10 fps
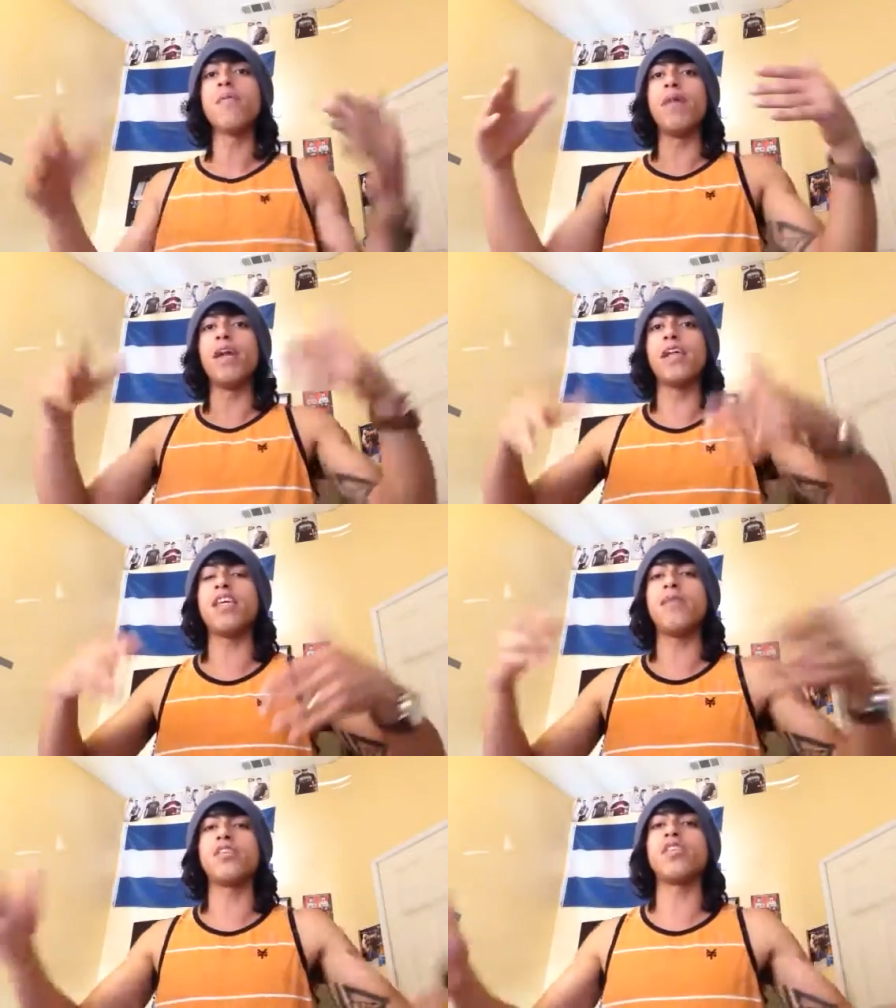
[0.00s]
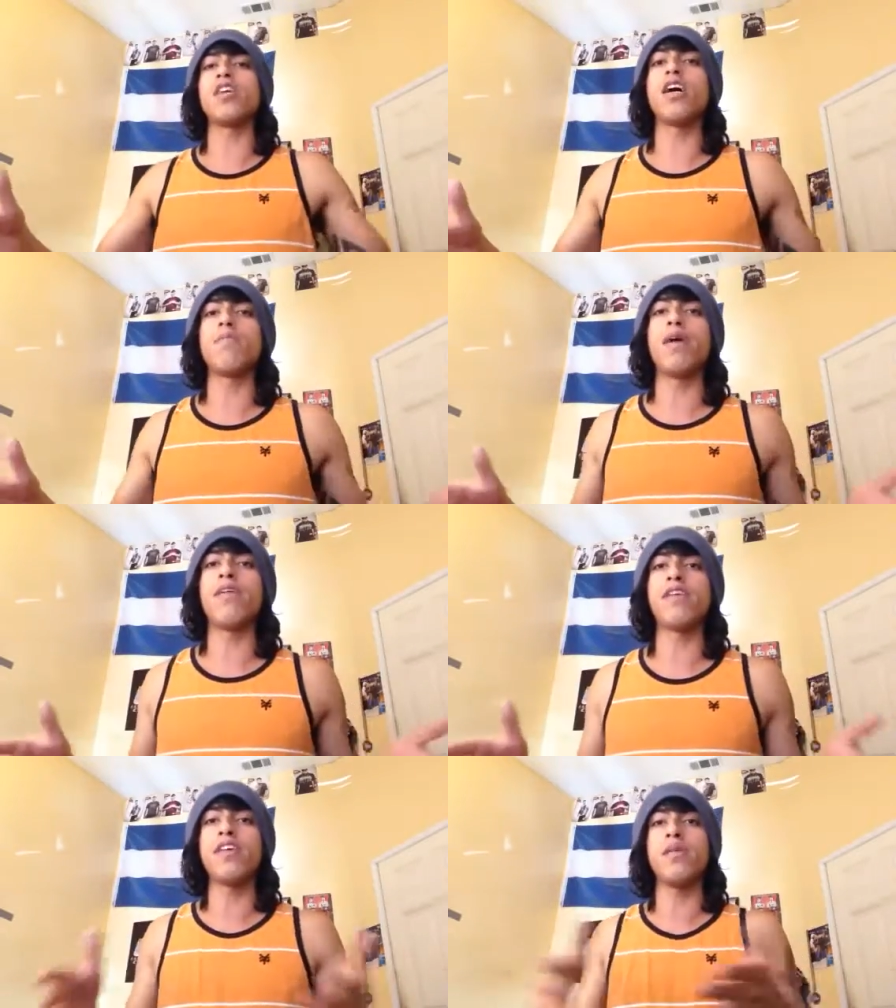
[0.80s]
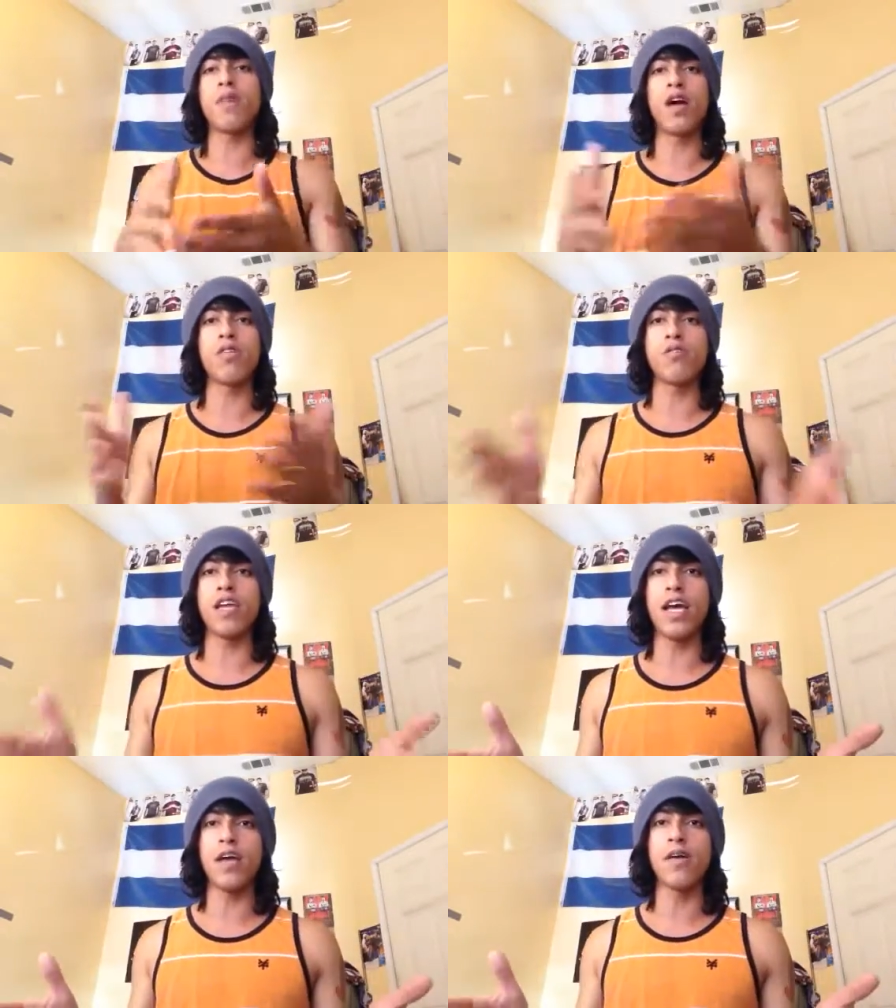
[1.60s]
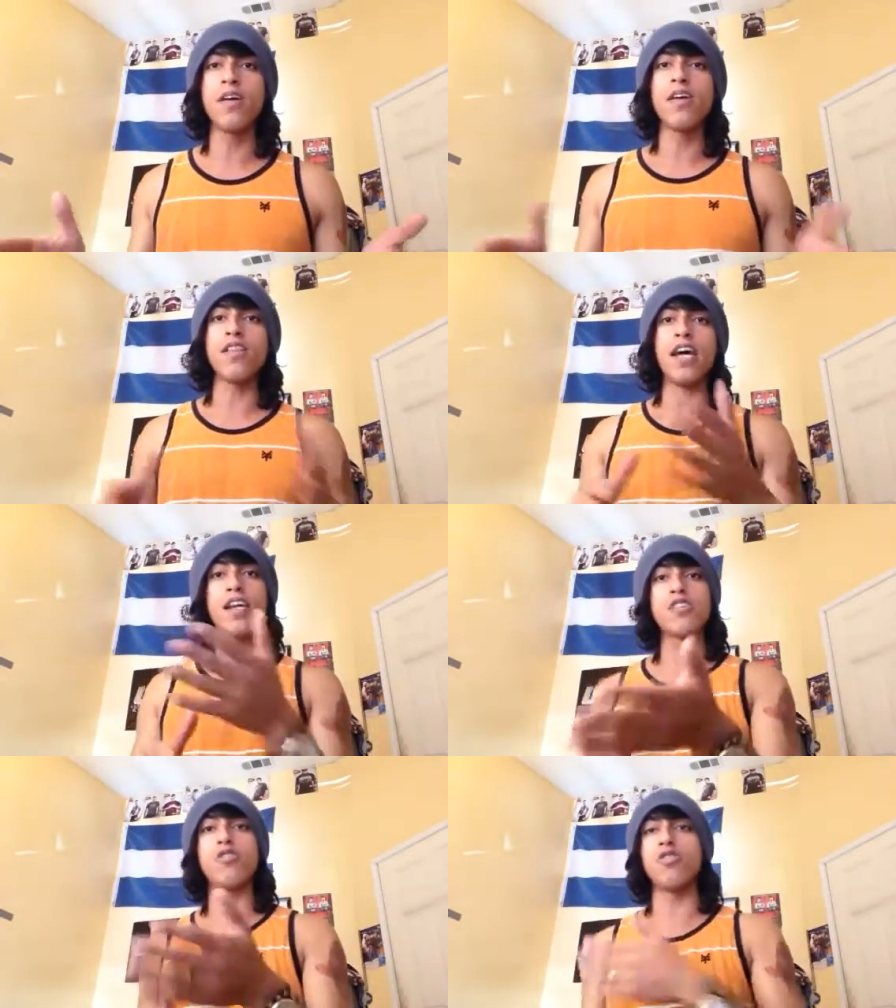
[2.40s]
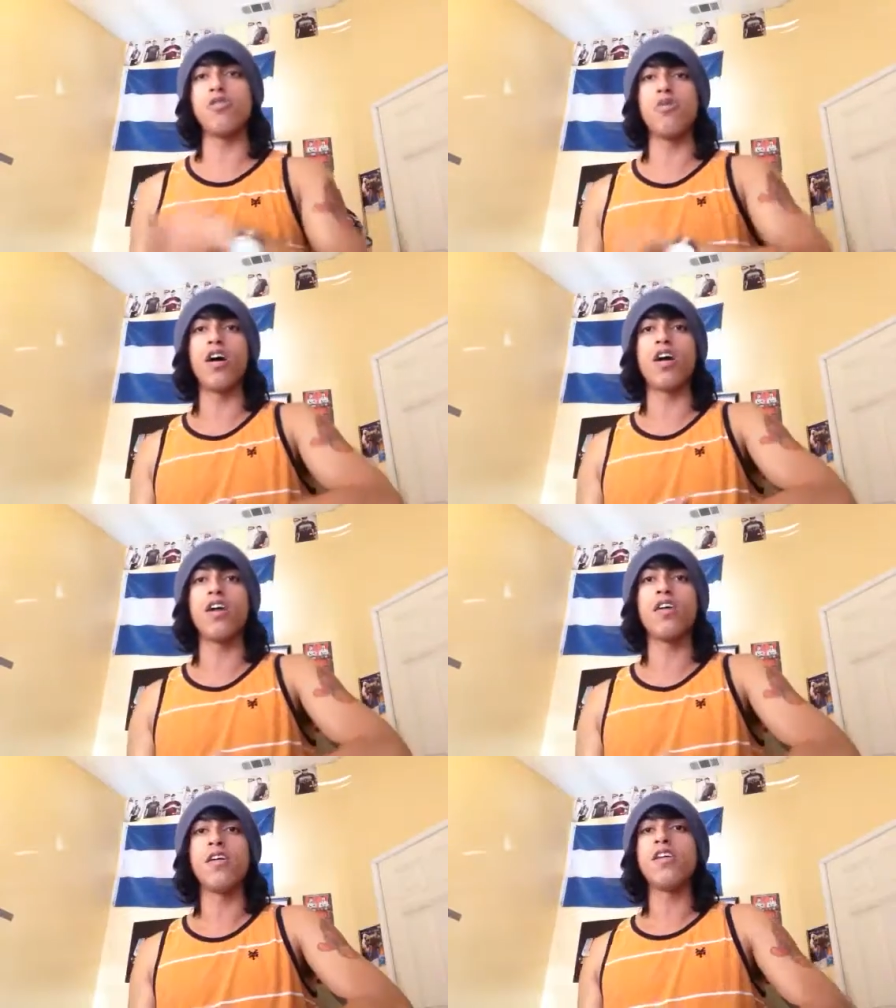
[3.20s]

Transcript: made in the image of God, bearing the imago Dei. That is who you are.